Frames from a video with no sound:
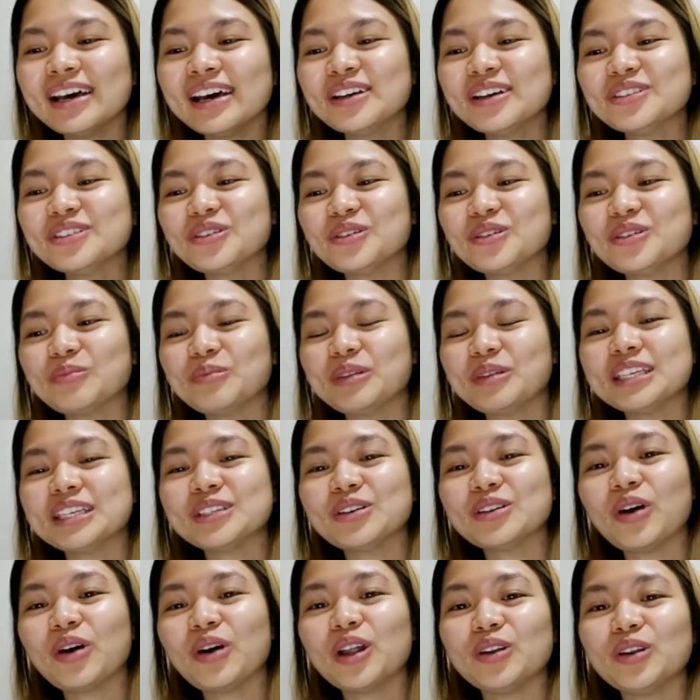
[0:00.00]
so please
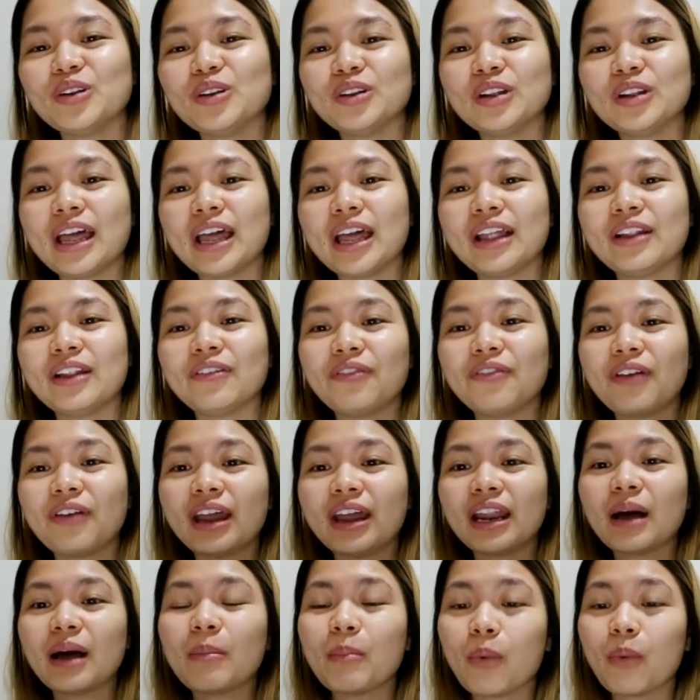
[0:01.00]
go and find
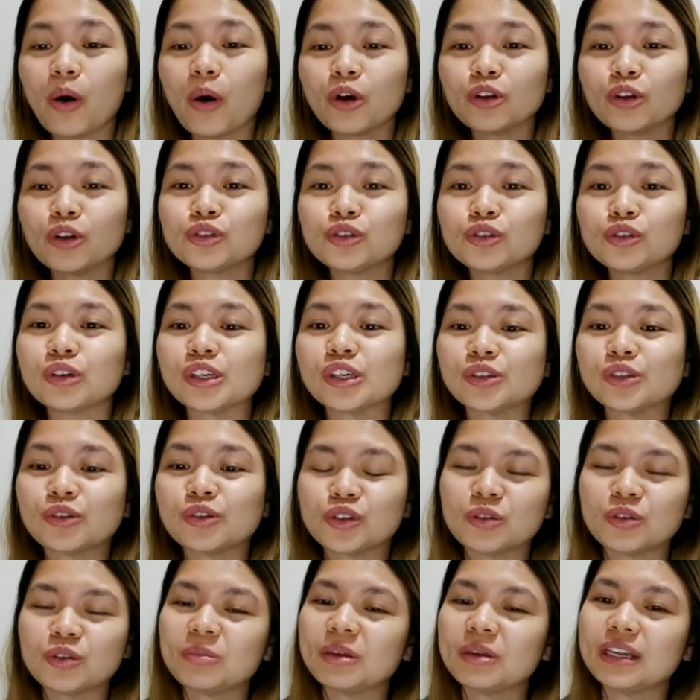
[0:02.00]
out more through her
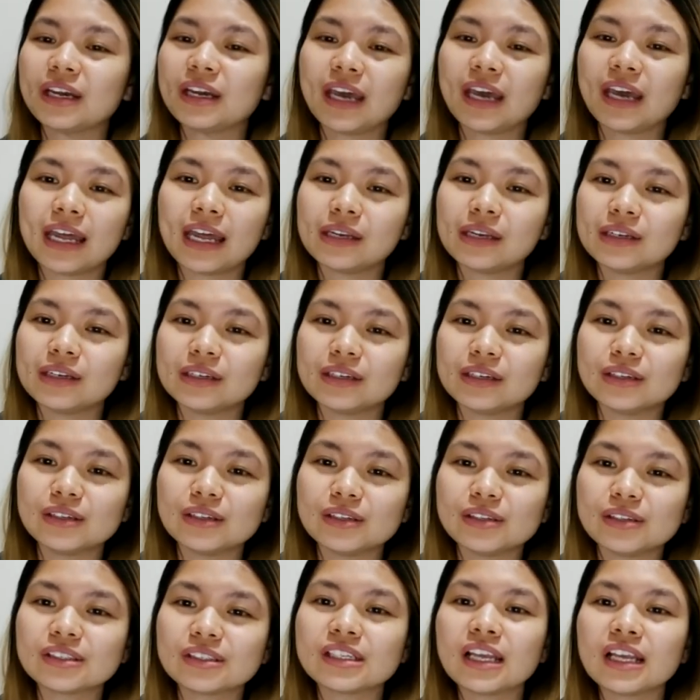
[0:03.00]
social media
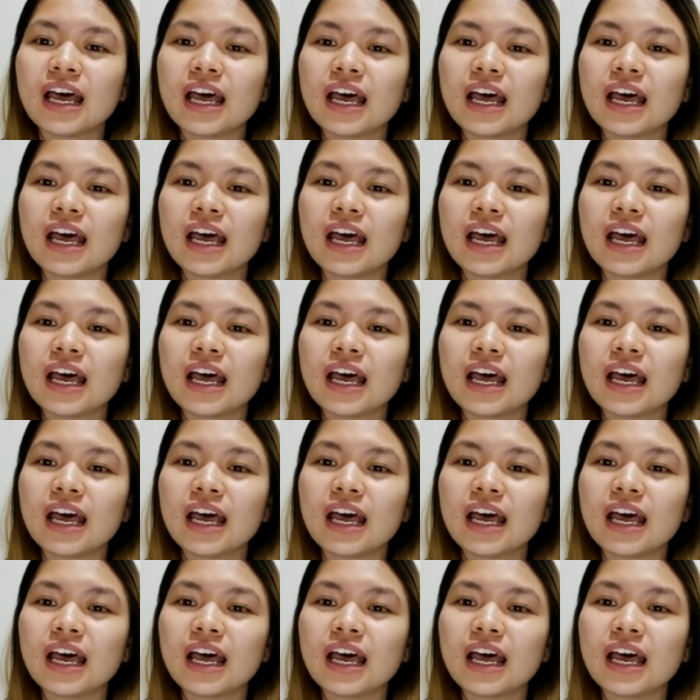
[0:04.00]
handles.